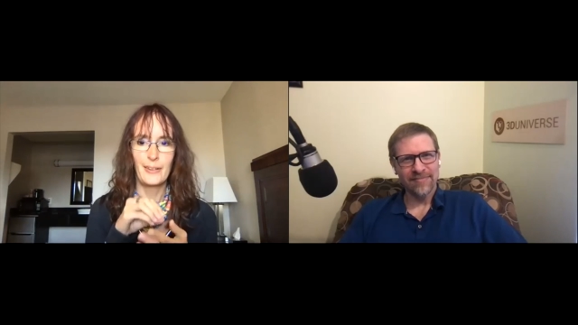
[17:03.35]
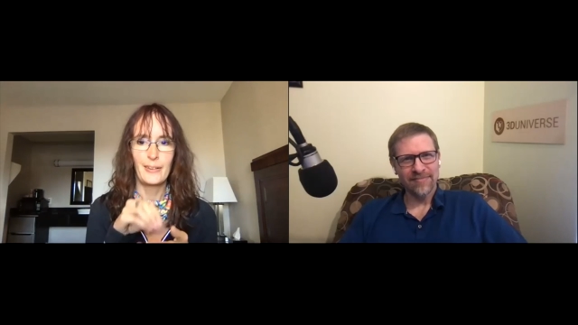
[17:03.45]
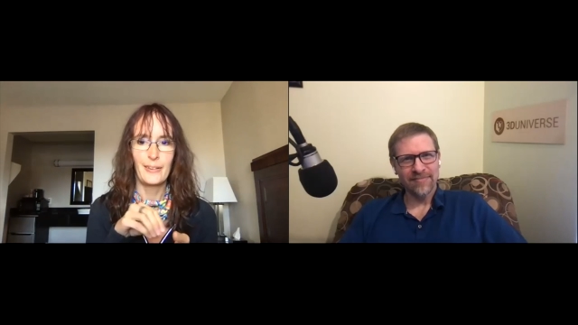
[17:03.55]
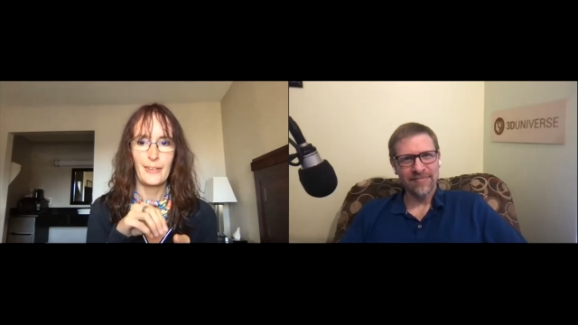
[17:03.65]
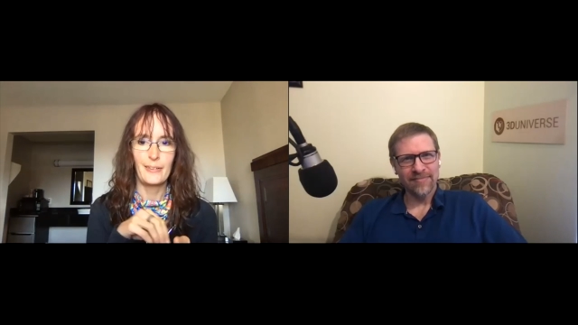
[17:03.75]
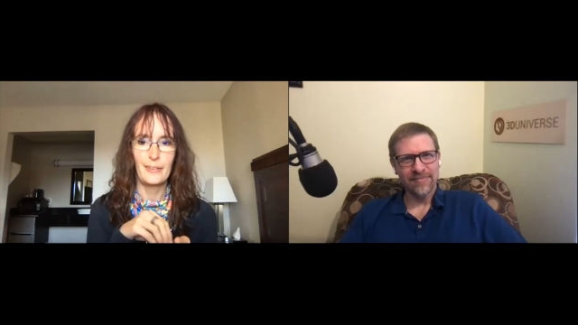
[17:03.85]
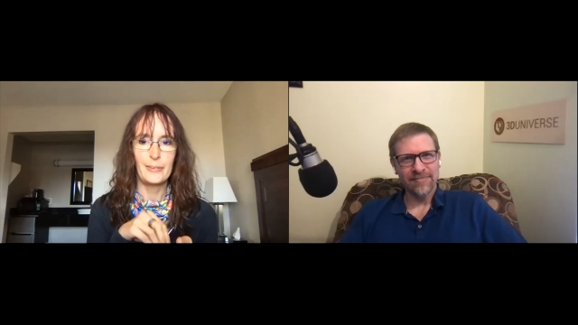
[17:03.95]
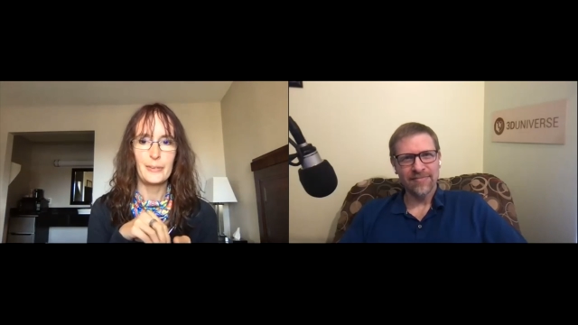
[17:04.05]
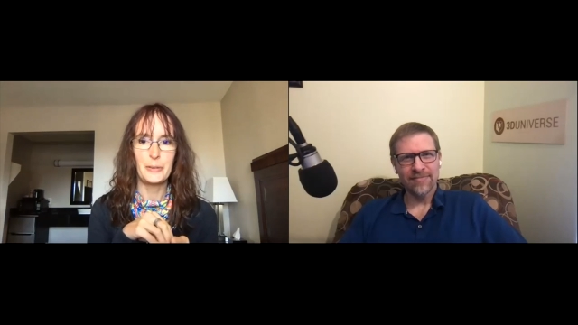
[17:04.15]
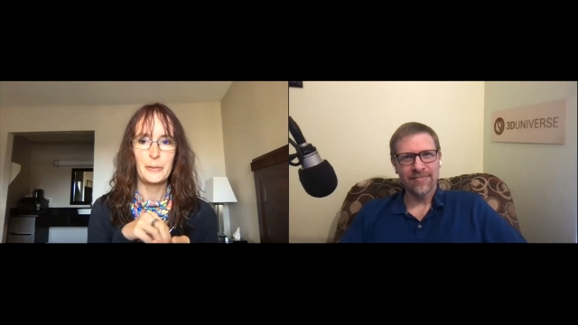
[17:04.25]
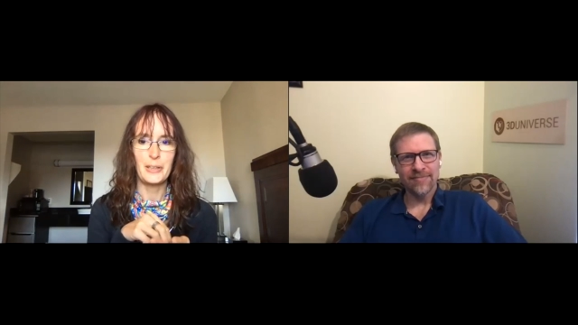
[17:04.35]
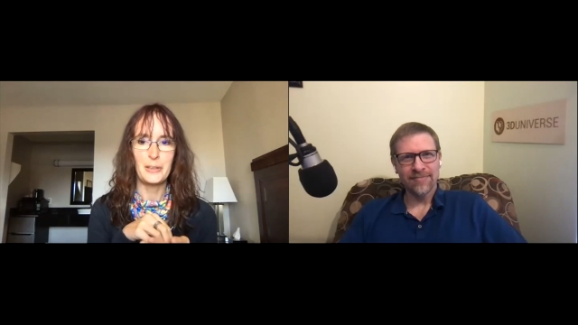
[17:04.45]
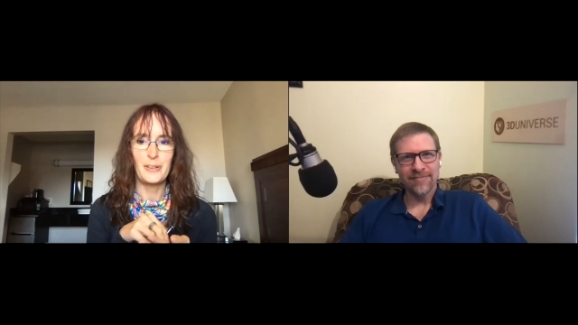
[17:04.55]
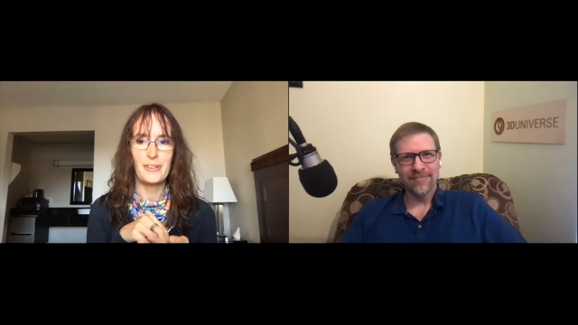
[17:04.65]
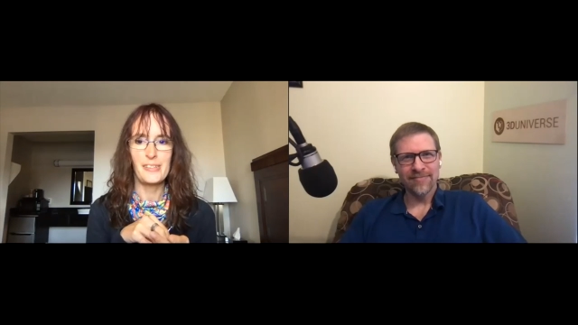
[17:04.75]
Speaker 1: a little treasure
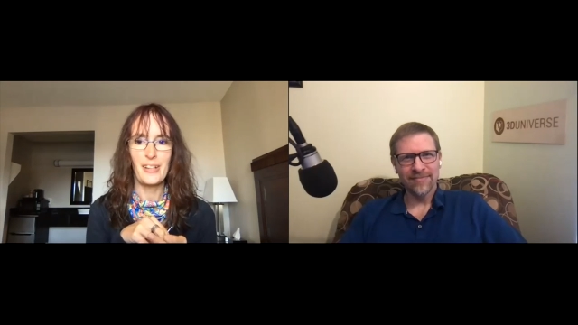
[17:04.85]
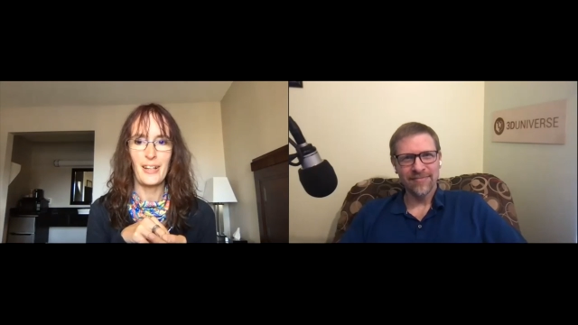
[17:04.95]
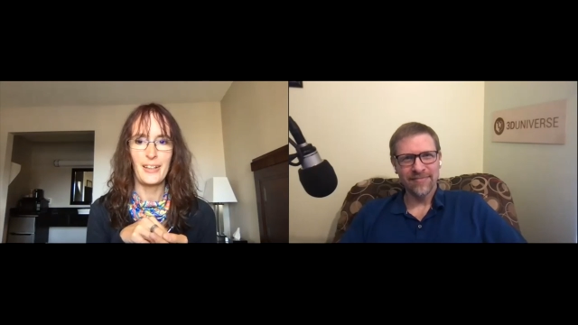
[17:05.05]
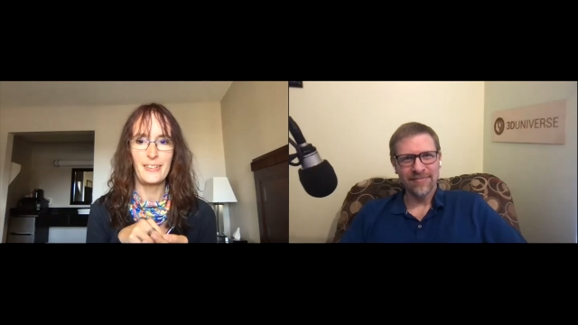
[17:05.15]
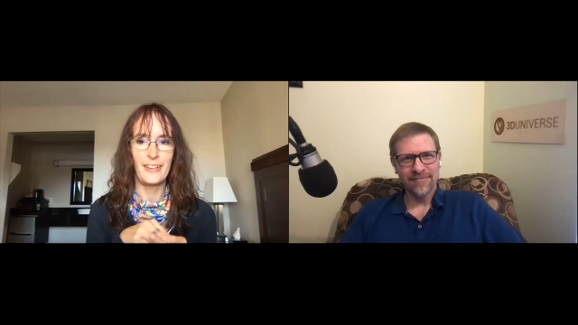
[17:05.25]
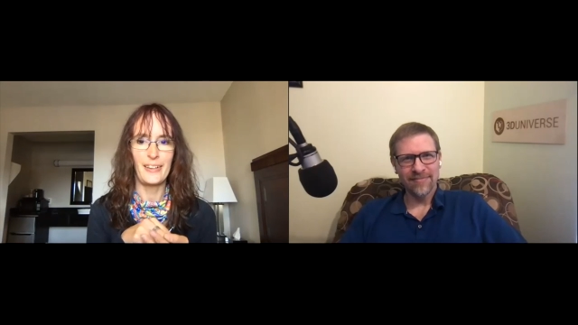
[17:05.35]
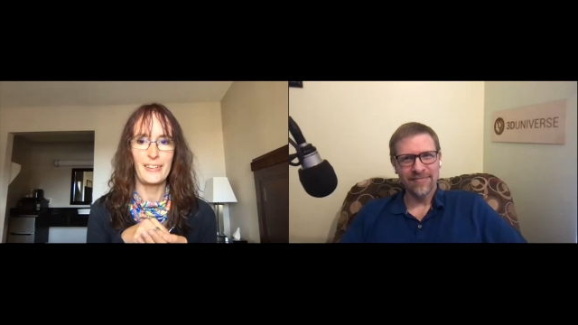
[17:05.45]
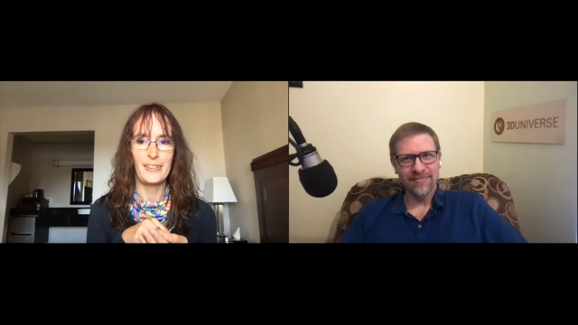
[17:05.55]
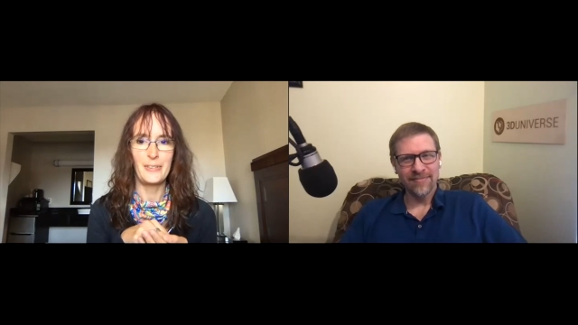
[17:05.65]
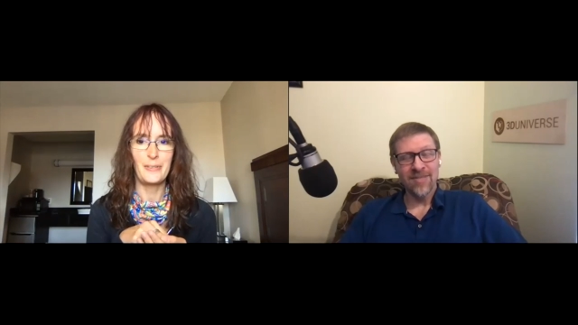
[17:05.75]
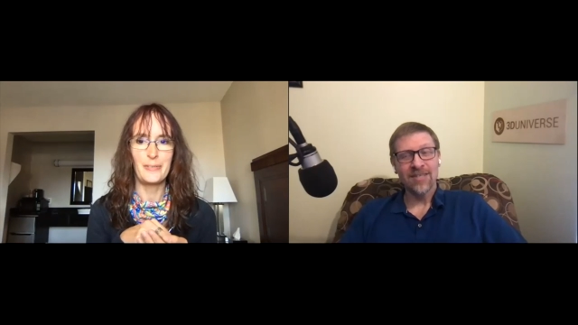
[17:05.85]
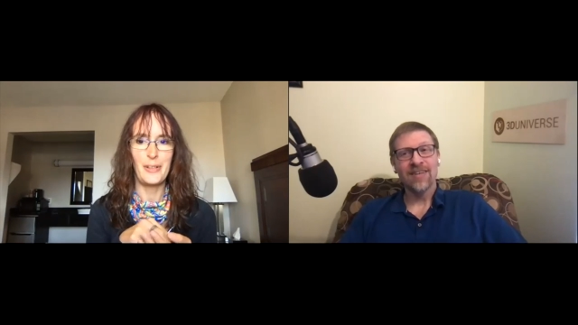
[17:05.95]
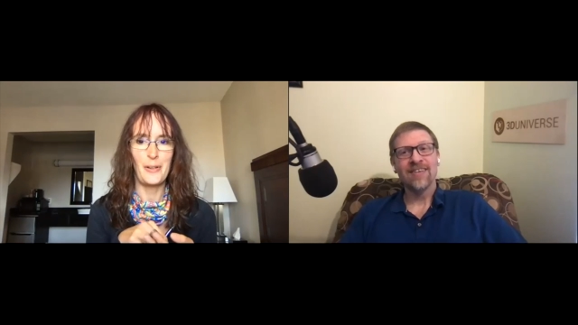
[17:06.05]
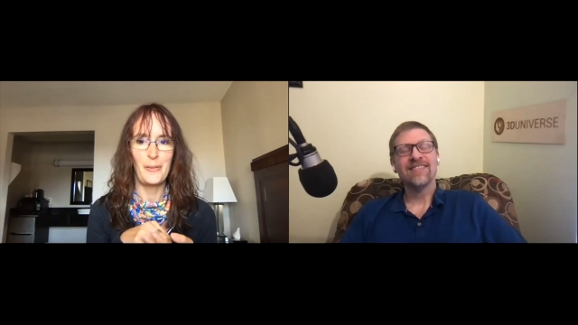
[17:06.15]
inside. Like you don't know mm-hmm.